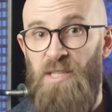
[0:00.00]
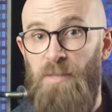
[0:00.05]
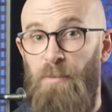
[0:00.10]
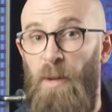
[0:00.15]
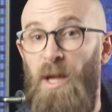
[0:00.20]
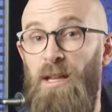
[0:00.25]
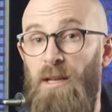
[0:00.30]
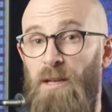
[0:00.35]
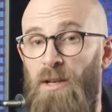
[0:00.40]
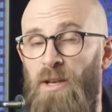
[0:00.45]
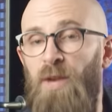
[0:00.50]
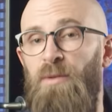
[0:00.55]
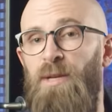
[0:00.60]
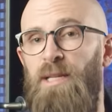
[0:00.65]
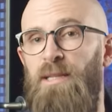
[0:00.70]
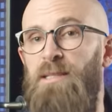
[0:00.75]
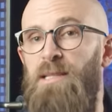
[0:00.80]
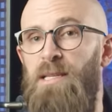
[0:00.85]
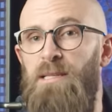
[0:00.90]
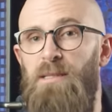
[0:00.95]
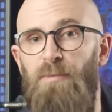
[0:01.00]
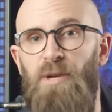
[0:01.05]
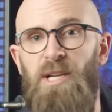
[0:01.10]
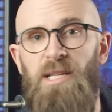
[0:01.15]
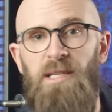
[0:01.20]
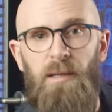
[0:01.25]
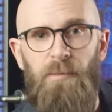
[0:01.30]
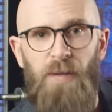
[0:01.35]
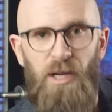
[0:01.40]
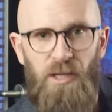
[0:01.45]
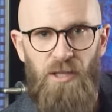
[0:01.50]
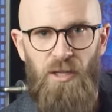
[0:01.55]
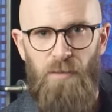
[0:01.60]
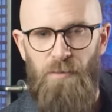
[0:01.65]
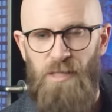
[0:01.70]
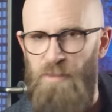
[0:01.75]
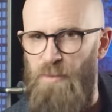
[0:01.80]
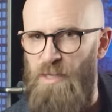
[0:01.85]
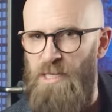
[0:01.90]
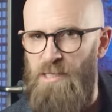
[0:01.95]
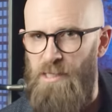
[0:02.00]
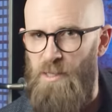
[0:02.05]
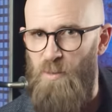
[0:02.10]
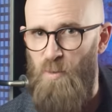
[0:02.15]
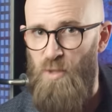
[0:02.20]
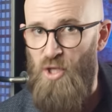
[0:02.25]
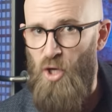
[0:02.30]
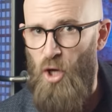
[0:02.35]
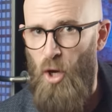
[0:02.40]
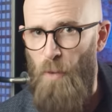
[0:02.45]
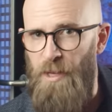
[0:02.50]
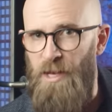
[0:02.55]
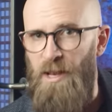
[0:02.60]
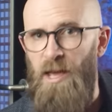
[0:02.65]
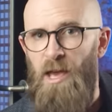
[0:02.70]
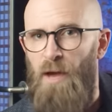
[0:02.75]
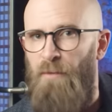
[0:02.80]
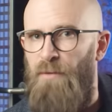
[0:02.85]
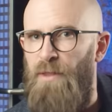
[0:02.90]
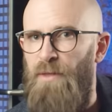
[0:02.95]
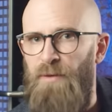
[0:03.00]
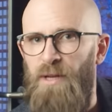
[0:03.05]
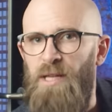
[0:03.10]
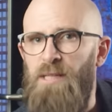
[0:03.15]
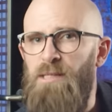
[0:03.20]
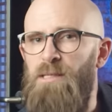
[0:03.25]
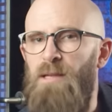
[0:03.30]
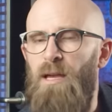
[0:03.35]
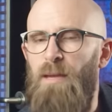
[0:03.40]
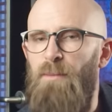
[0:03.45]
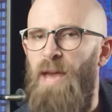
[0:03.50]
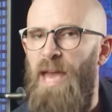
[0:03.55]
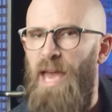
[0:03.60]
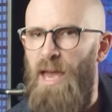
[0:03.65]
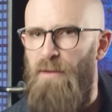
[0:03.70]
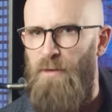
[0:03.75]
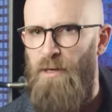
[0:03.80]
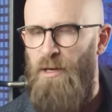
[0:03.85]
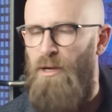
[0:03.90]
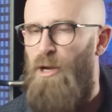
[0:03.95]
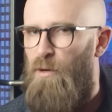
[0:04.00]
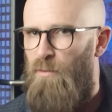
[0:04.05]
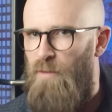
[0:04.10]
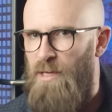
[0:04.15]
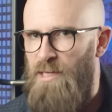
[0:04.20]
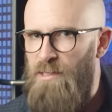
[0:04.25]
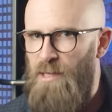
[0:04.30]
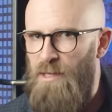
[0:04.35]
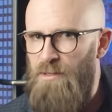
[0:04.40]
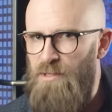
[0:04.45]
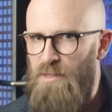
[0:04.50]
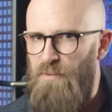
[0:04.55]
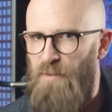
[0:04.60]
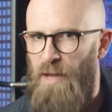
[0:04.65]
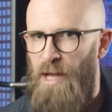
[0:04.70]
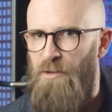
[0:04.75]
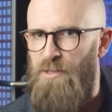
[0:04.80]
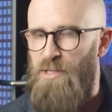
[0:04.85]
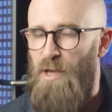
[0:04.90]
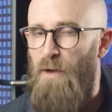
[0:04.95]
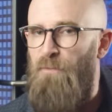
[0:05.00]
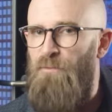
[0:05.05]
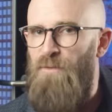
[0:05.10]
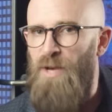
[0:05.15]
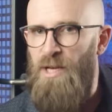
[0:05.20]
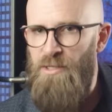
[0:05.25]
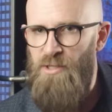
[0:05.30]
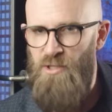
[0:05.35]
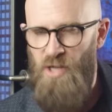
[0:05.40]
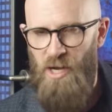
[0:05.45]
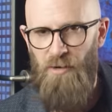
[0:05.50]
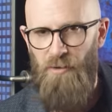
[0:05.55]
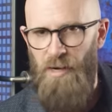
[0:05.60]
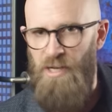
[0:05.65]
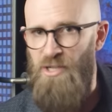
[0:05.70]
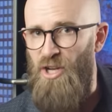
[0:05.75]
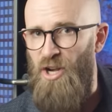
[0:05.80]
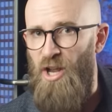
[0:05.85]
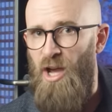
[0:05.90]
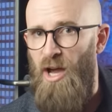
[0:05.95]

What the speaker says: Despite knowing that interbreeding among human species was common, for the first time ever, researchers found a first-generation